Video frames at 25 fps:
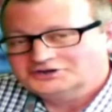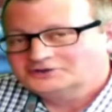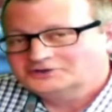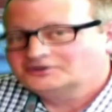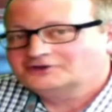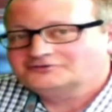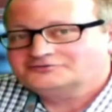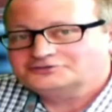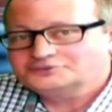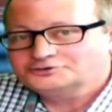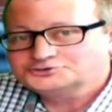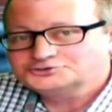
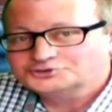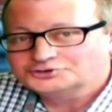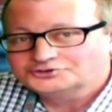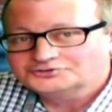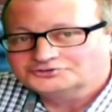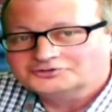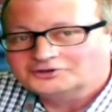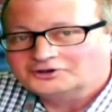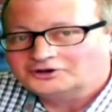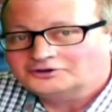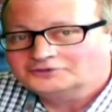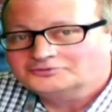views
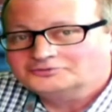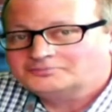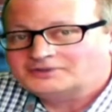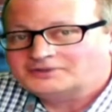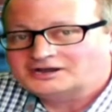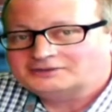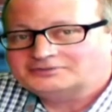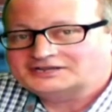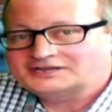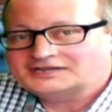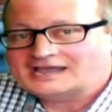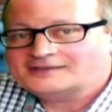on
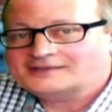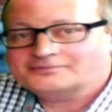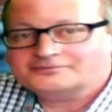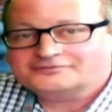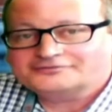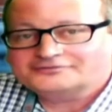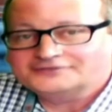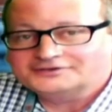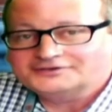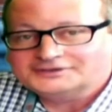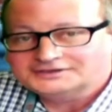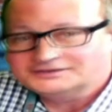public
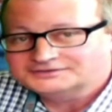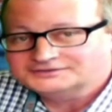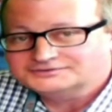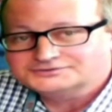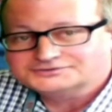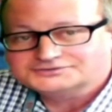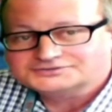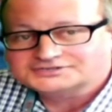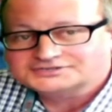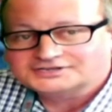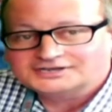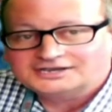apathy,
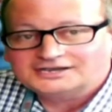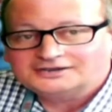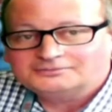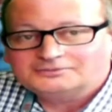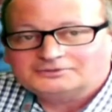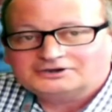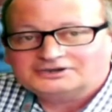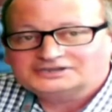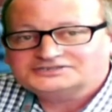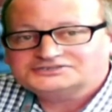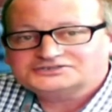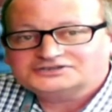and
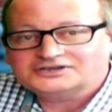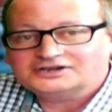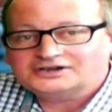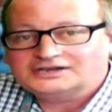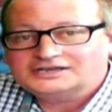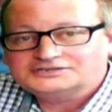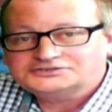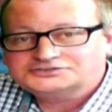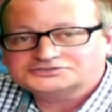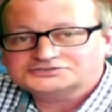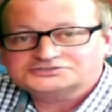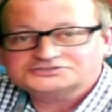
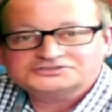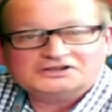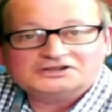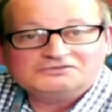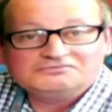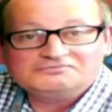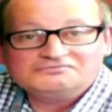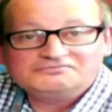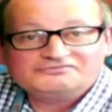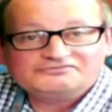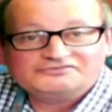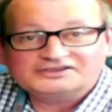I just
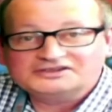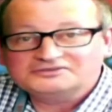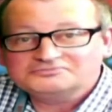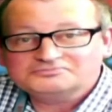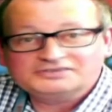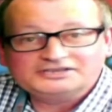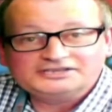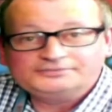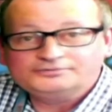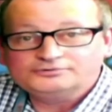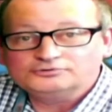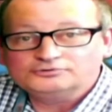don't think
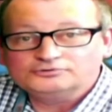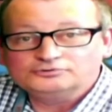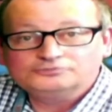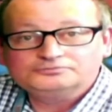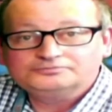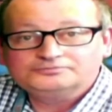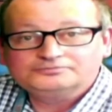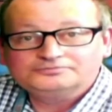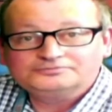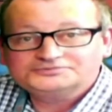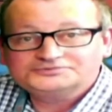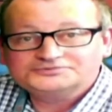people
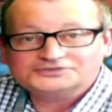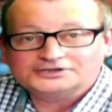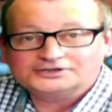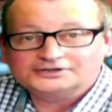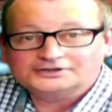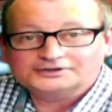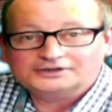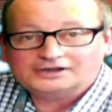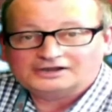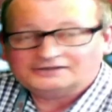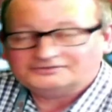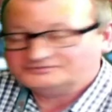
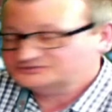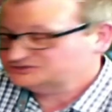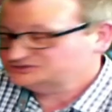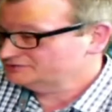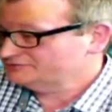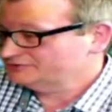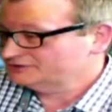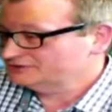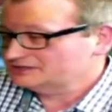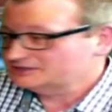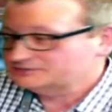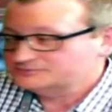I
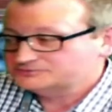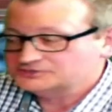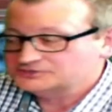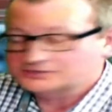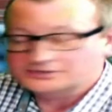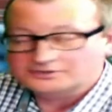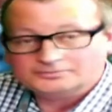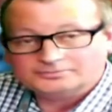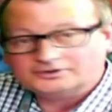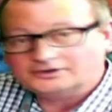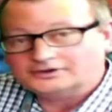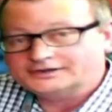just think they've
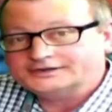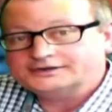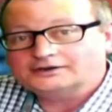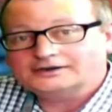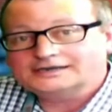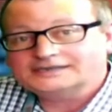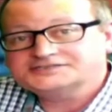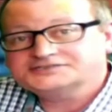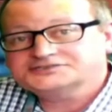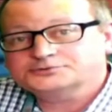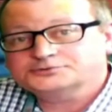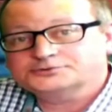turned a blind
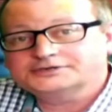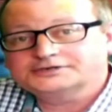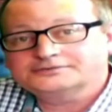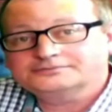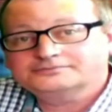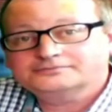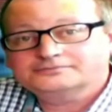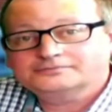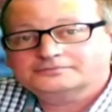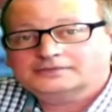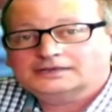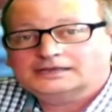eye to it,
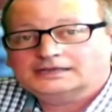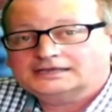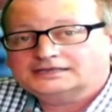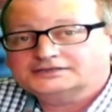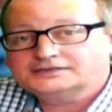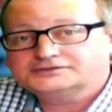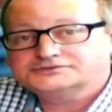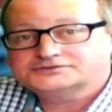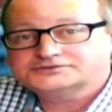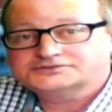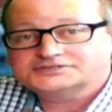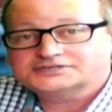
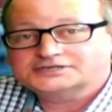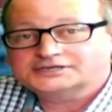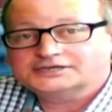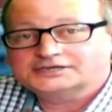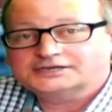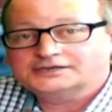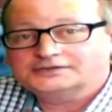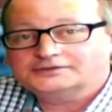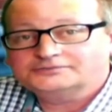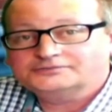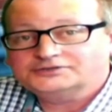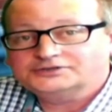and
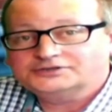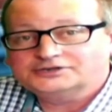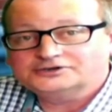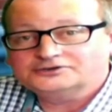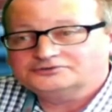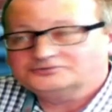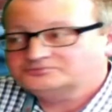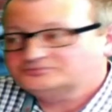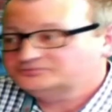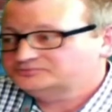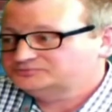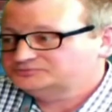
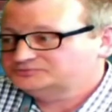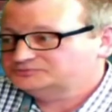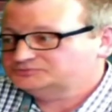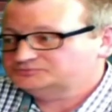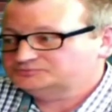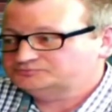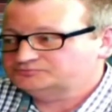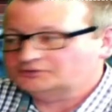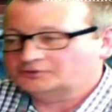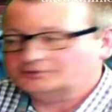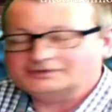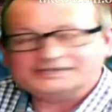
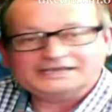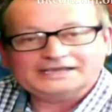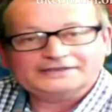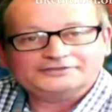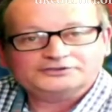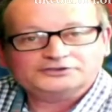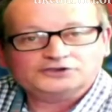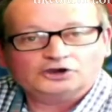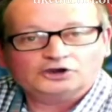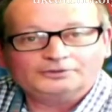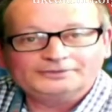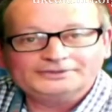probably
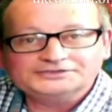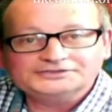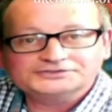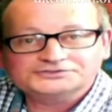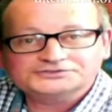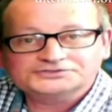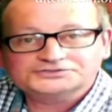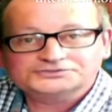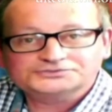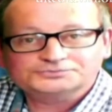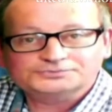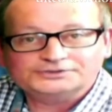get the
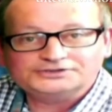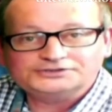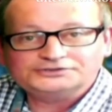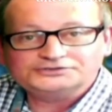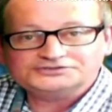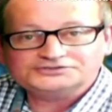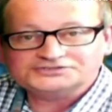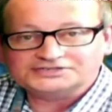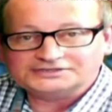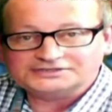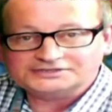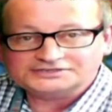comments when
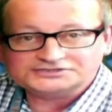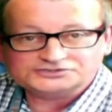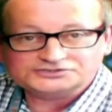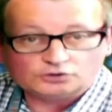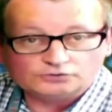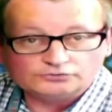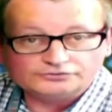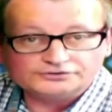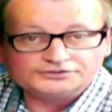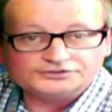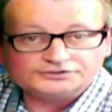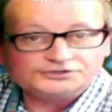you see this
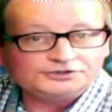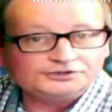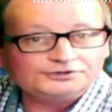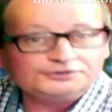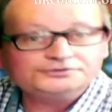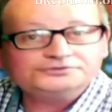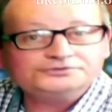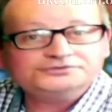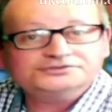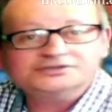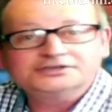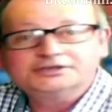on the
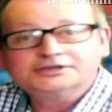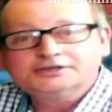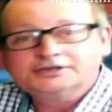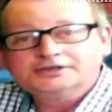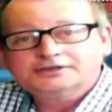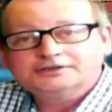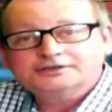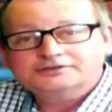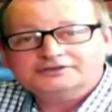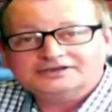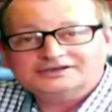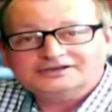news
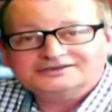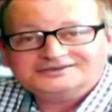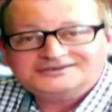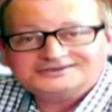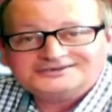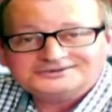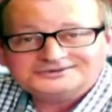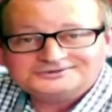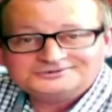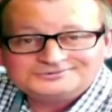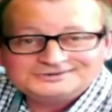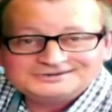that,
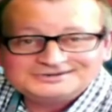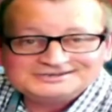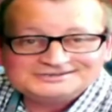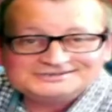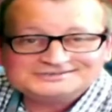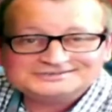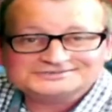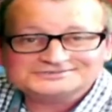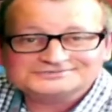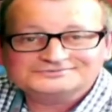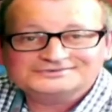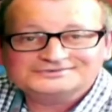oh well,
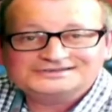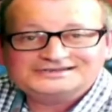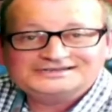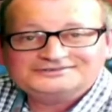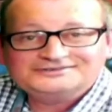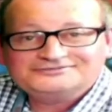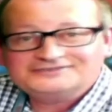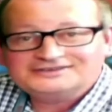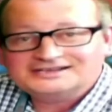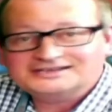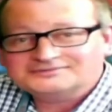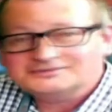it doesn't really
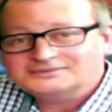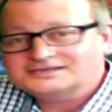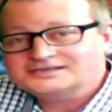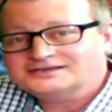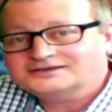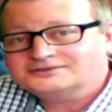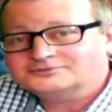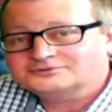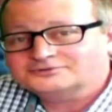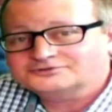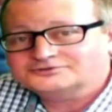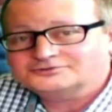affect me,
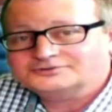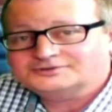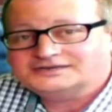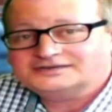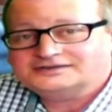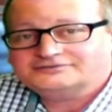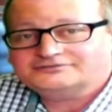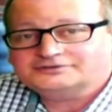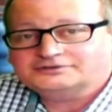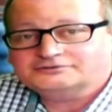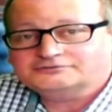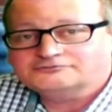I'm not doing
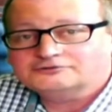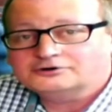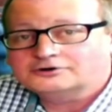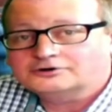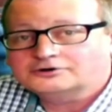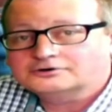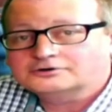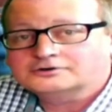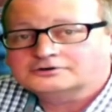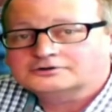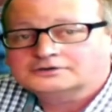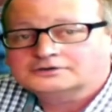nothing wrong,